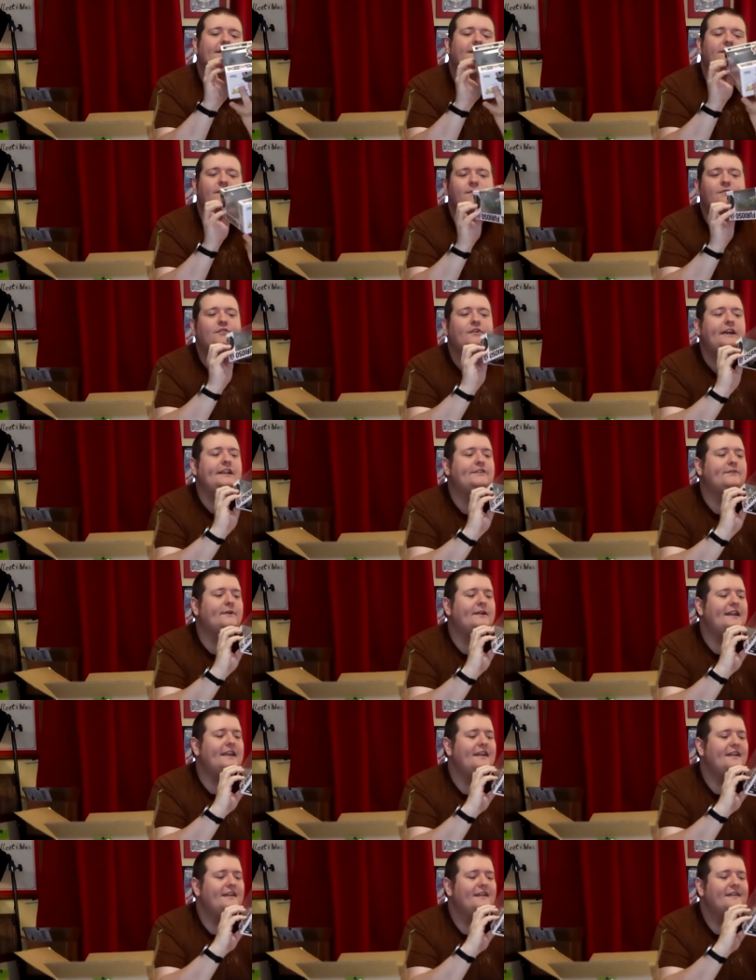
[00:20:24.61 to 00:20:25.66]
They're from
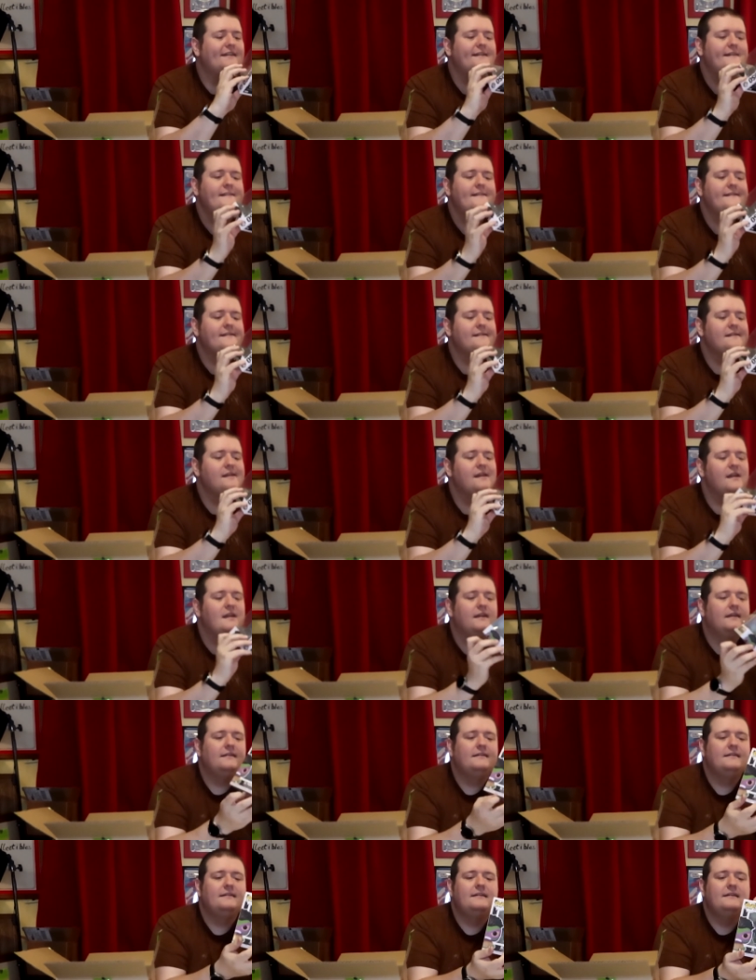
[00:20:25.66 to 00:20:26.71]
2020.
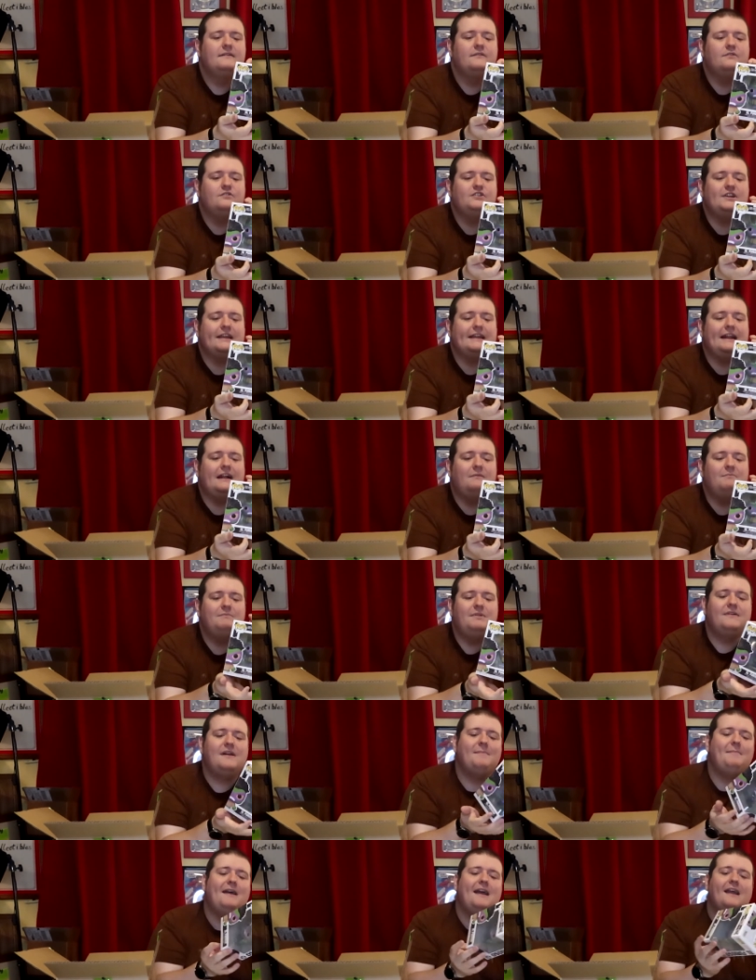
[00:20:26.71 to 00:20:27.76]
We'll check it out and be
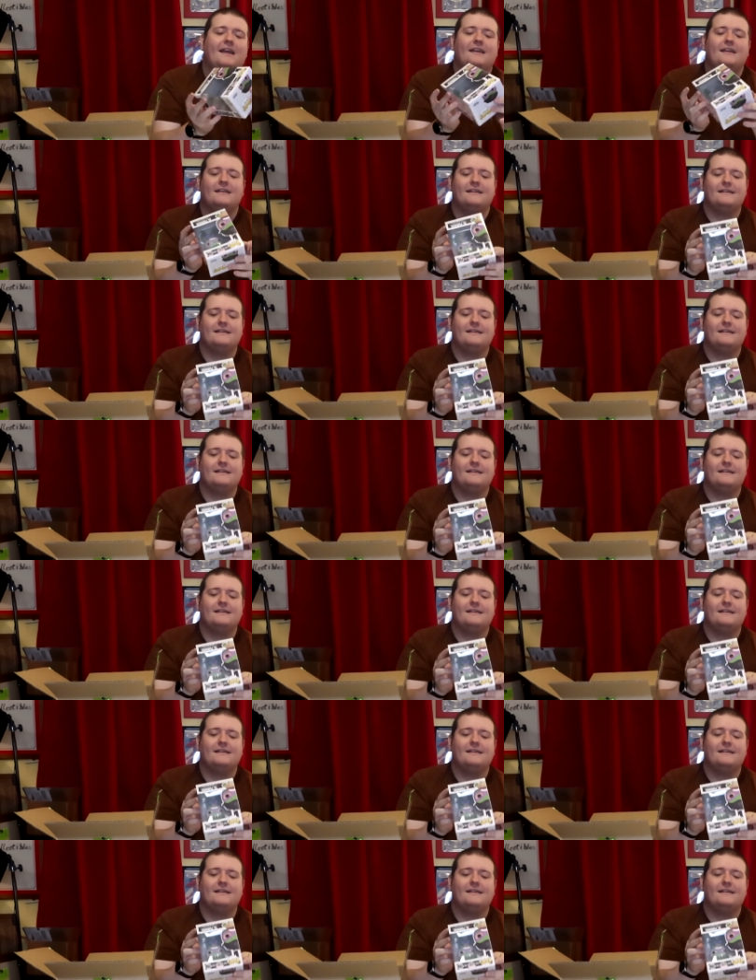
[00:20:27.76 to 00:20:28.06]
right back.